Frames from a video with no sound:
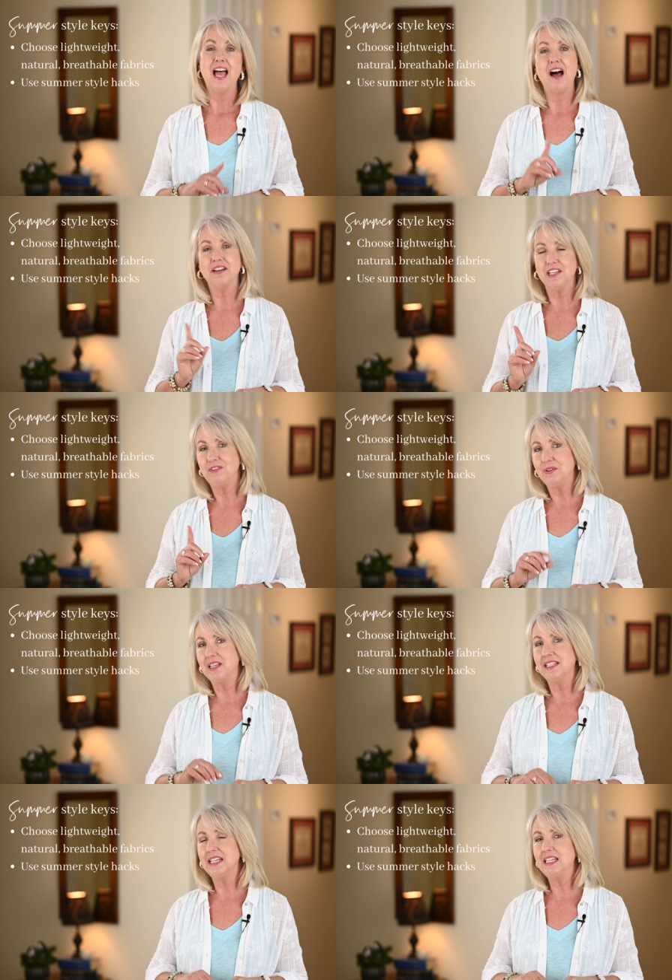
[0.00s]
I'll give you
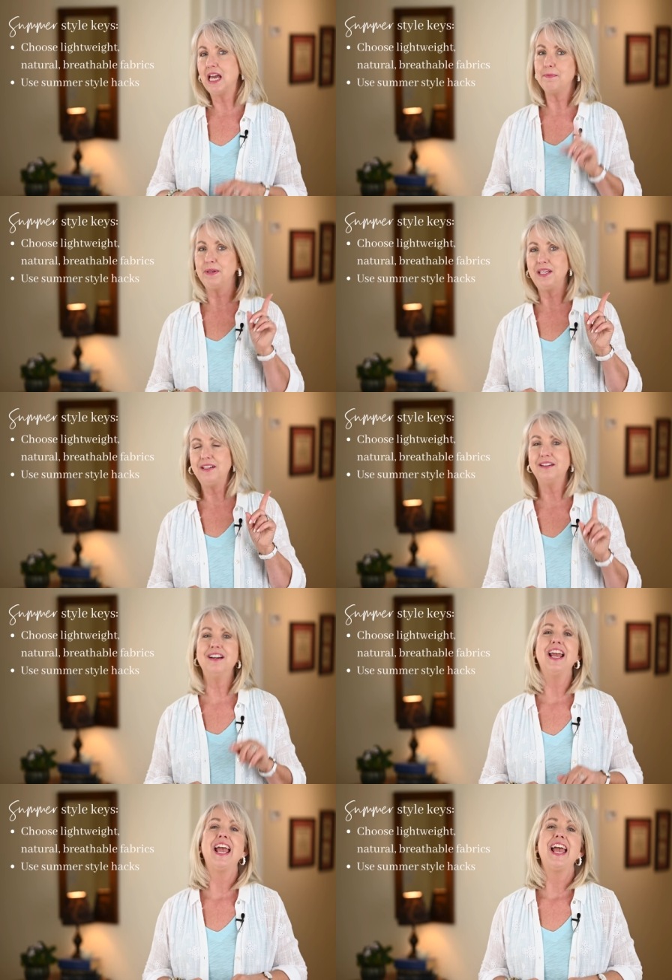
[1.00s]
a link up
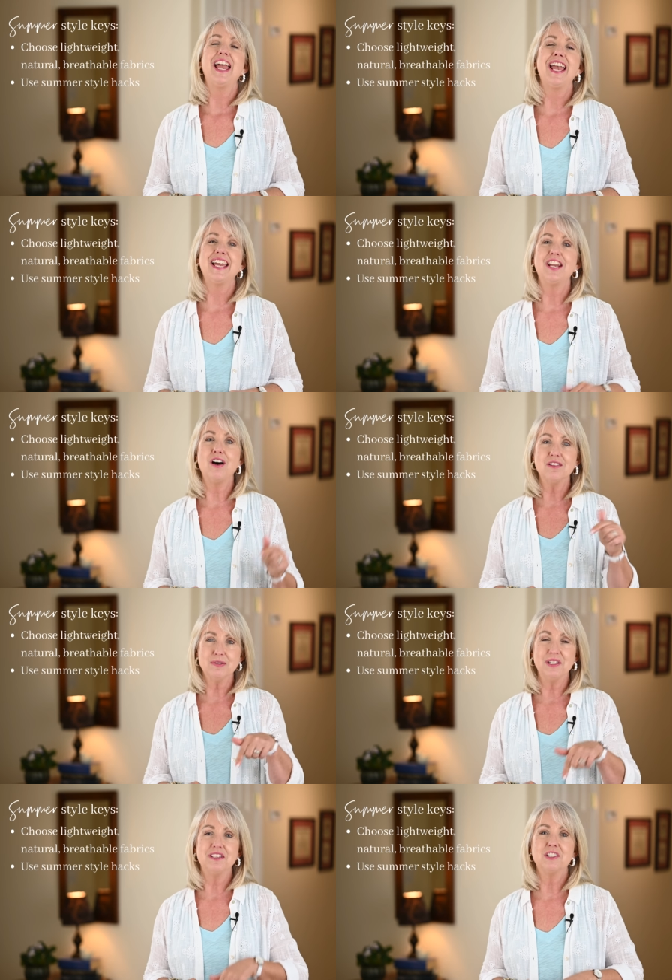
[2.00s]
here and
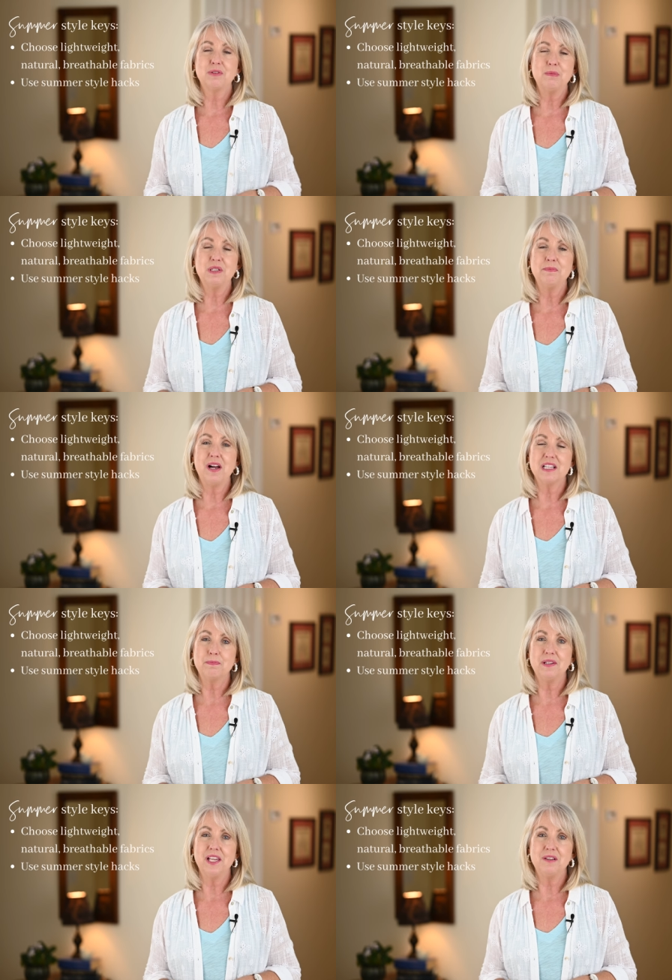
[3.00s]
also in the description box
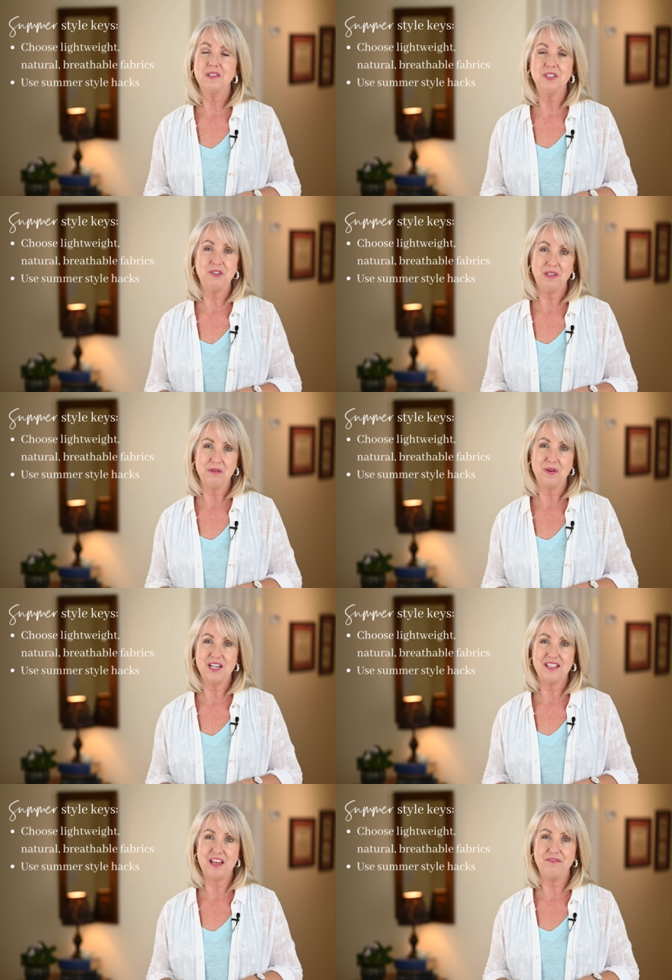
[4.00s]
below so that you can
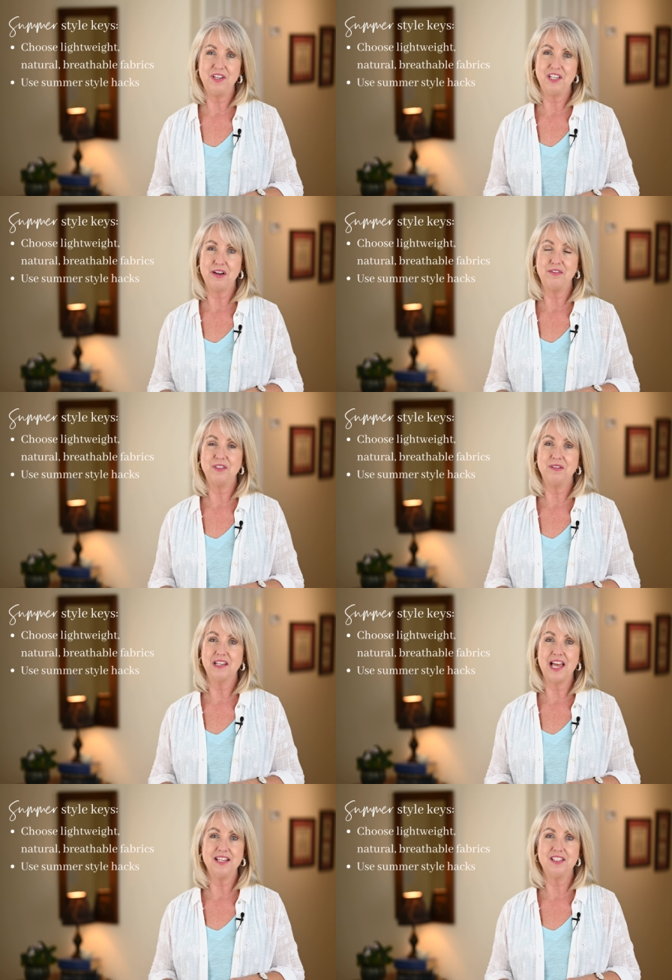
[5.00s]
watch that video if you would
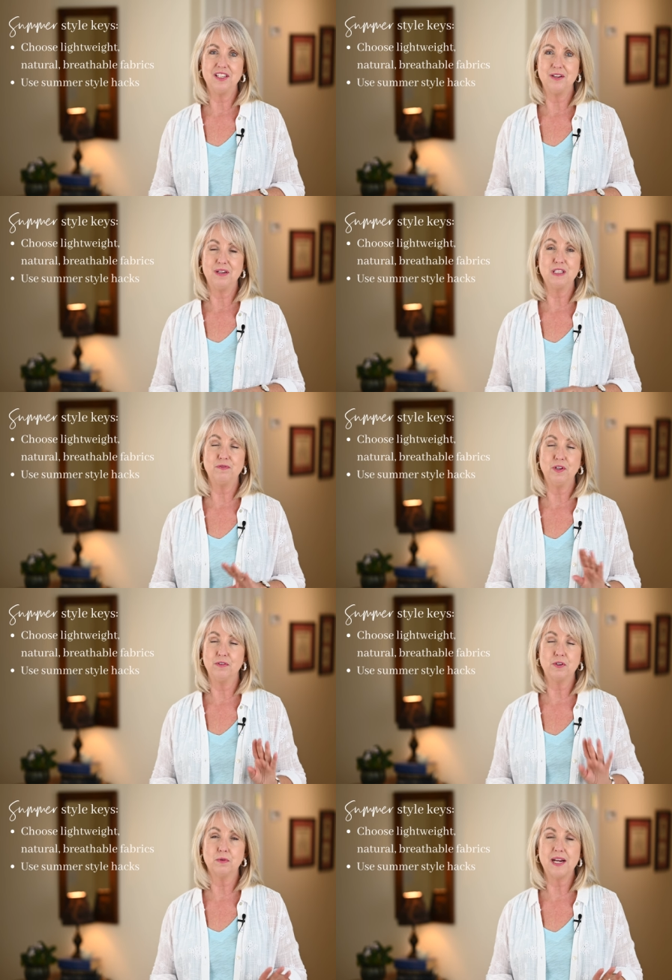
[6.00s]
like to. It's full
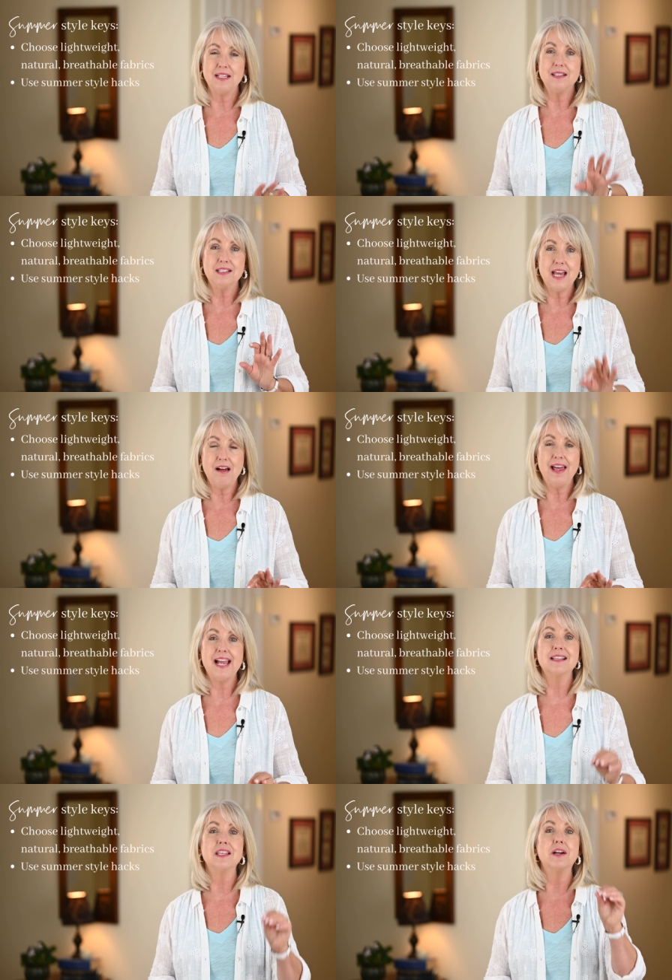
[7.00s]
of great style
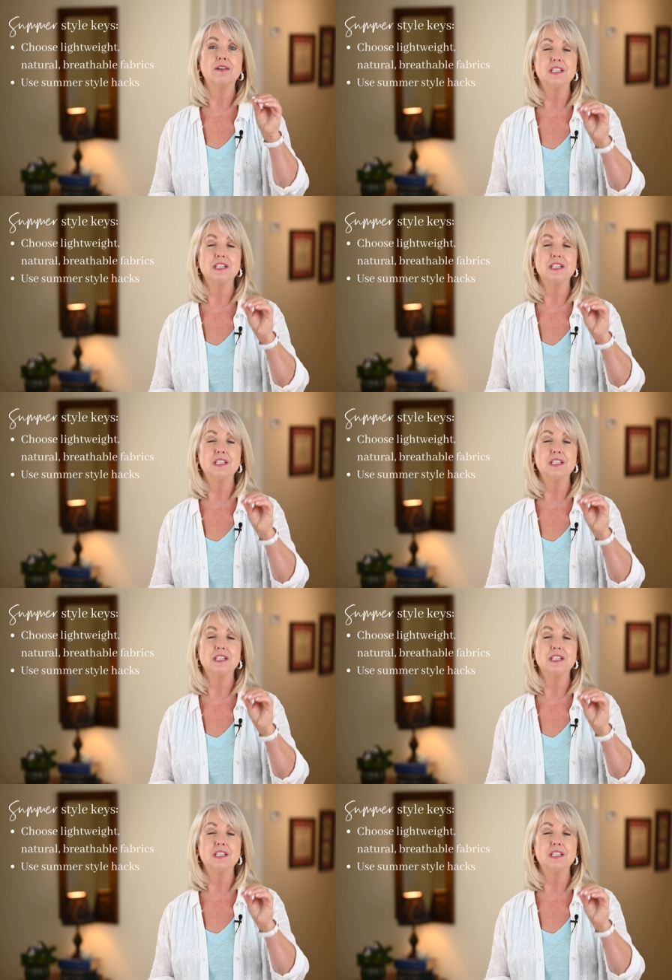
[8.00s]
hacks that are